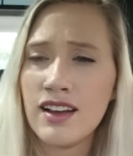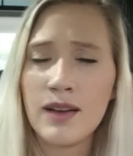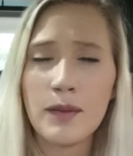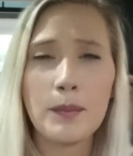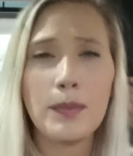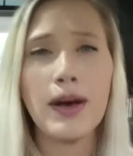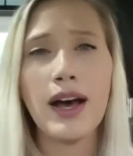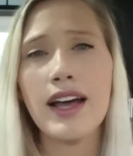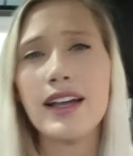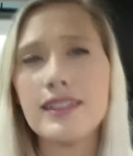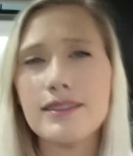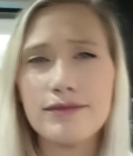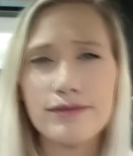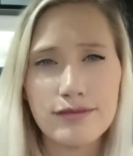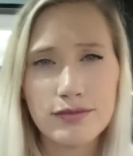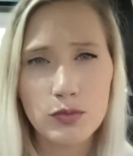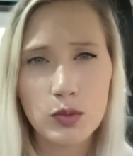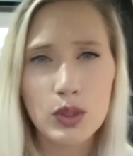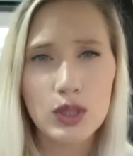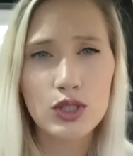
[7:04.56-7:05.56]
But
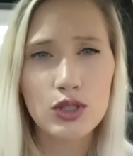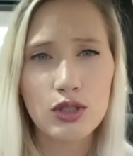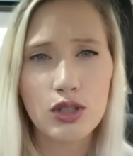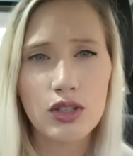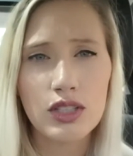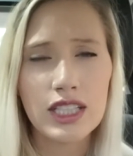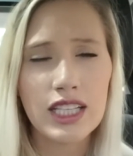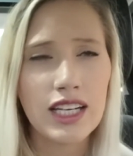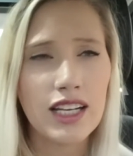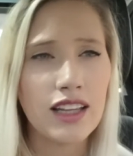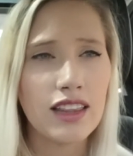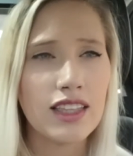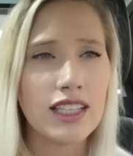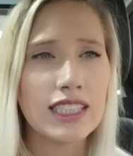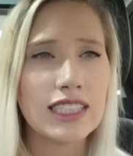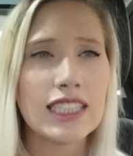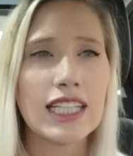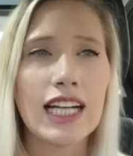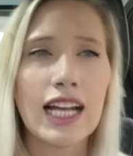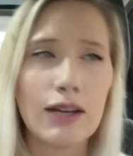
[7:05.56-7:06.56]
we're slowly getting
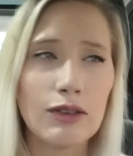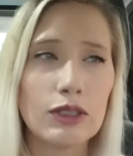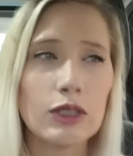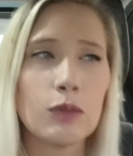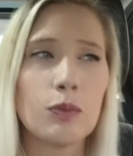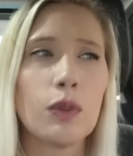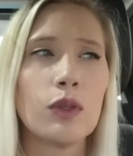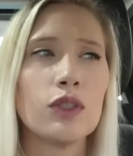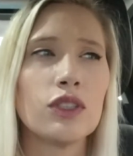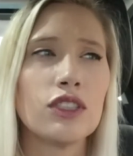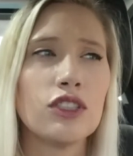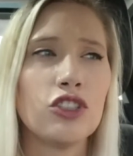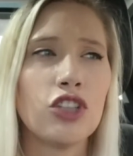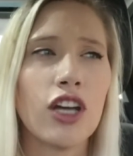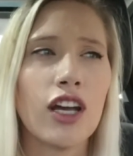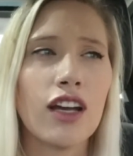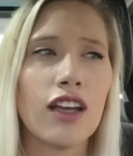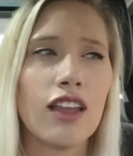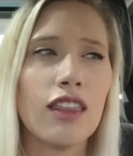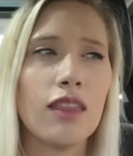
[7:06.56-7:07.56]
things done. I was supposed to
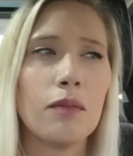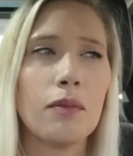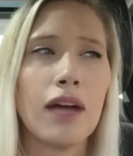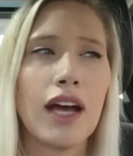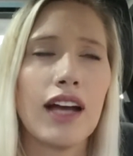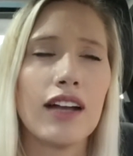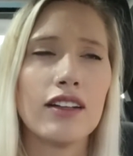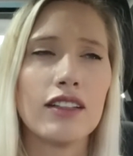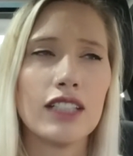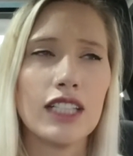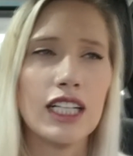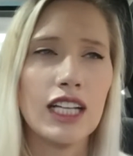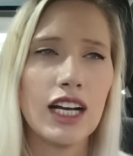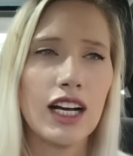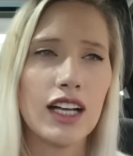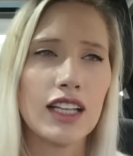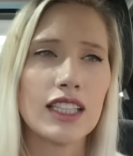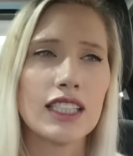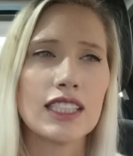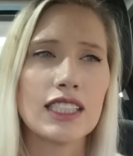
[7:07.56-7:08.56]
check the battery
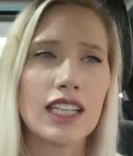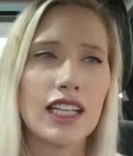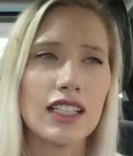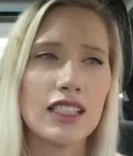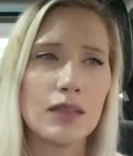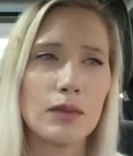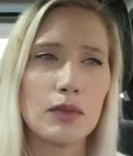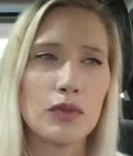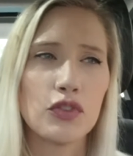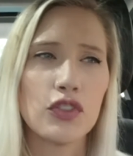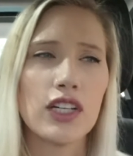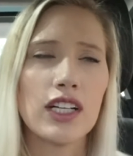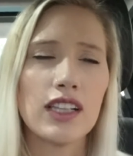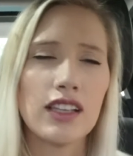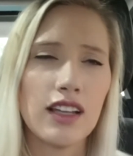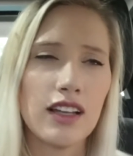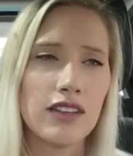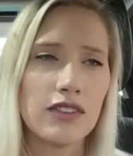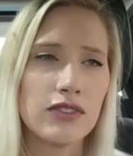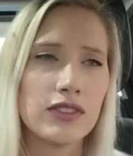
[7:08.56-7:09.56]
on the Scion before I
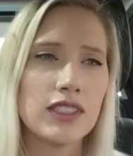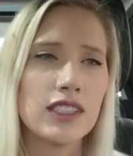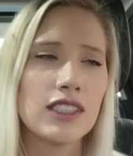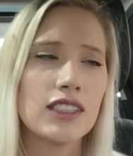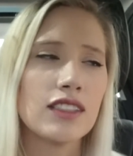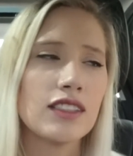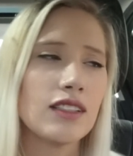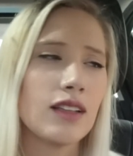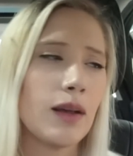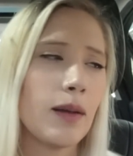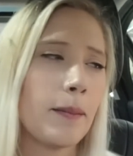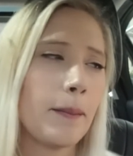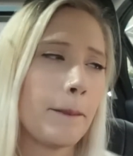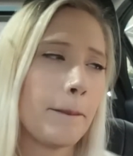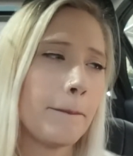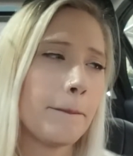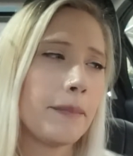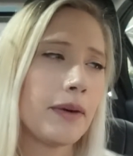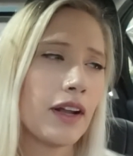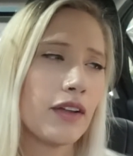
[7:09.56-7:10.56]
left,
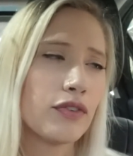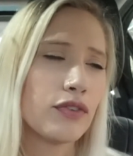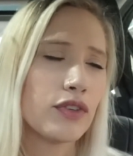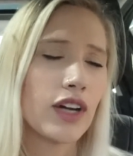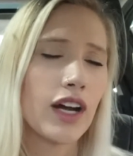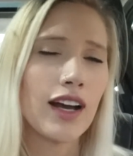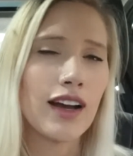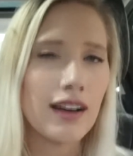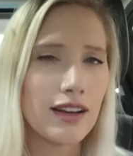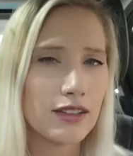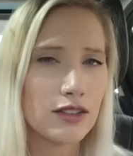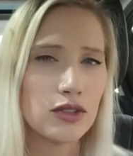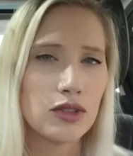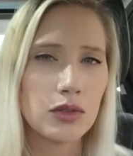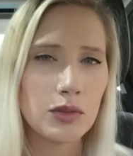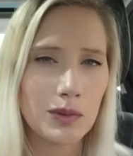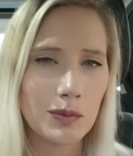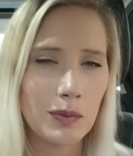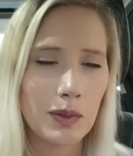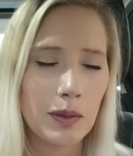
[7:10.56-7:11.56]
but I forgot. I'll do it
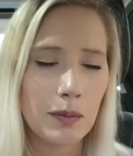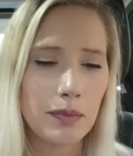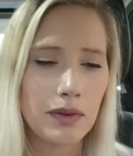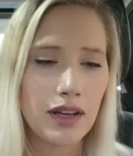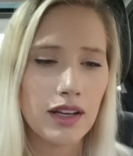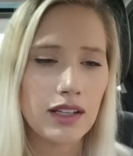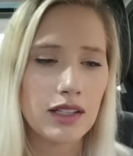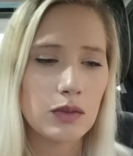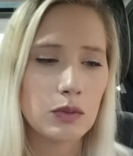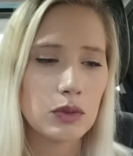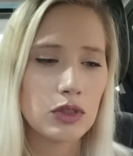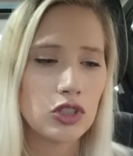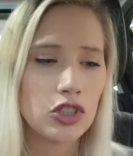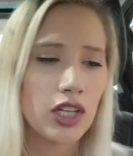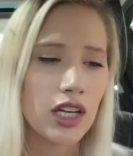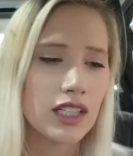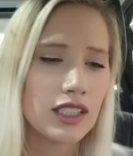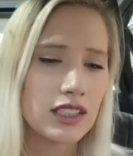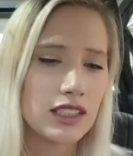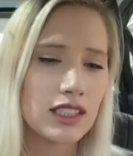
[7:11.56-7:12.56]
when we get back. We'll
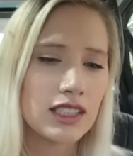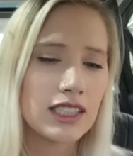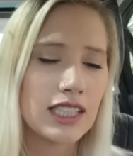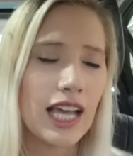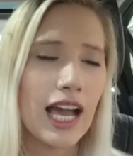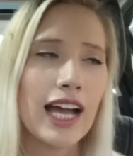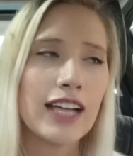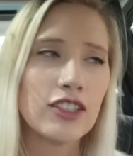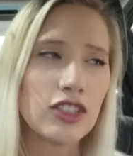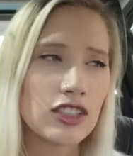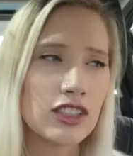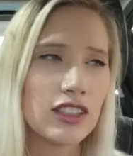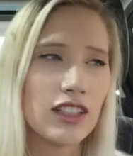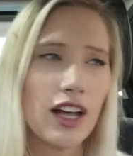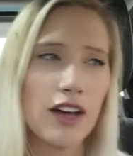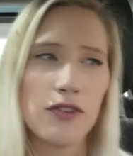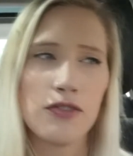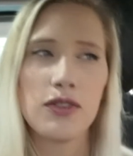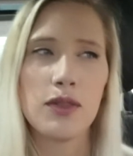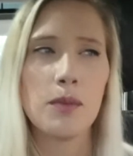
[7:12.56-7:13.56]
check to see. I just
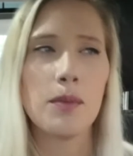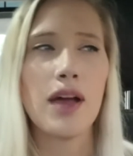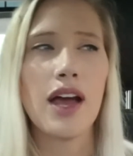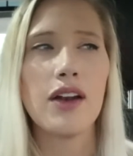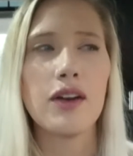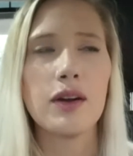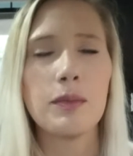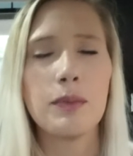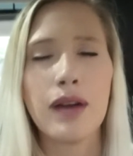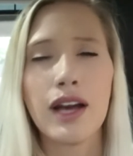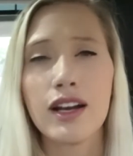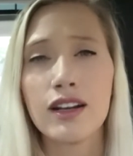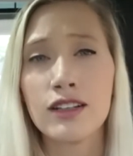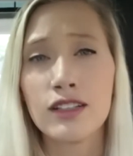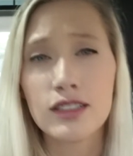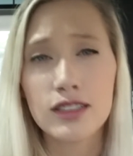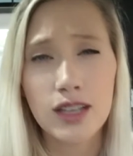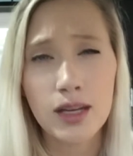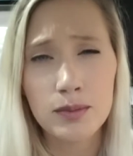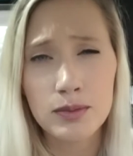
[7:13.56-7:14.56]
left the battery pack
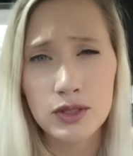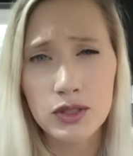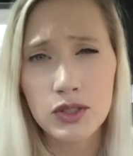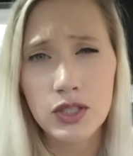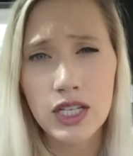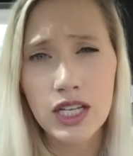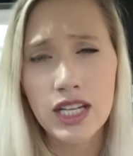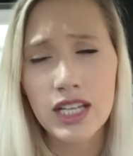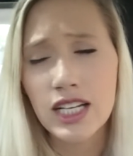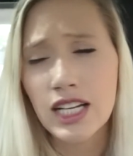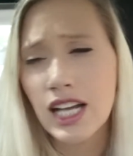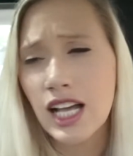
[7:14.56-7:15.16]
hooked up to it.